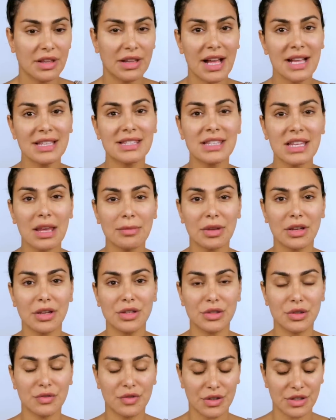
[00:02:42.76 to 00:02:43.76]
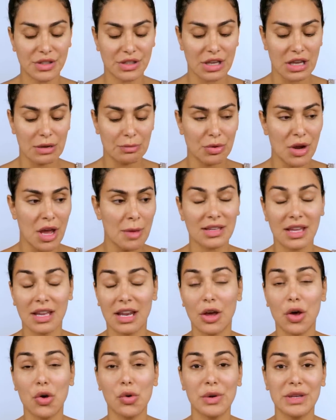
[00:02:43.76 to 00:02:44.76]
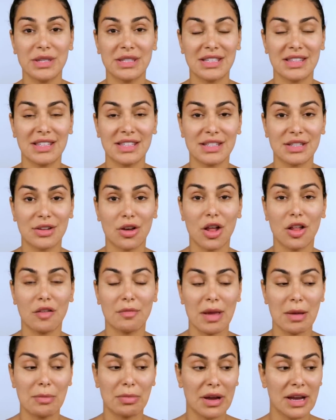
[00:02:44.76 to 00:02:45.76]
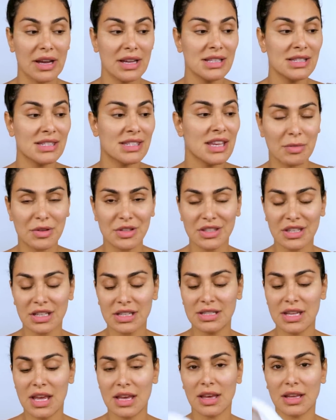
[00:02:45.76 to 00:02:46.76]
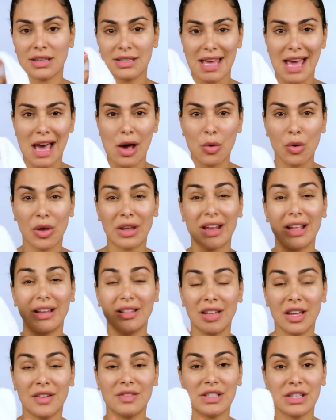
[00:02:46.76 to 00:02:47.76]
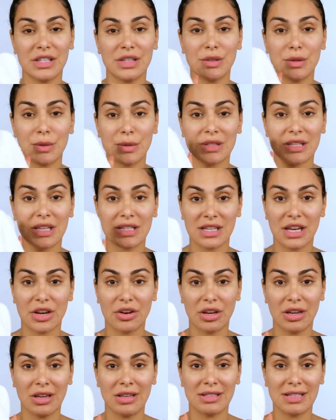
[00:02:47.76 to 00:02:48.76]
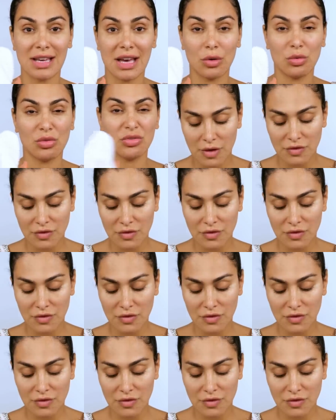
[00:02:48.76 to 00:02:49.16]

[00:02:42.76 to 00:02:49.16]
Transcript: The last thing I'm gonna do for skin prep, and I always did this to all of my brides, I'm just gonna take a towel, and I love to use a terry towel.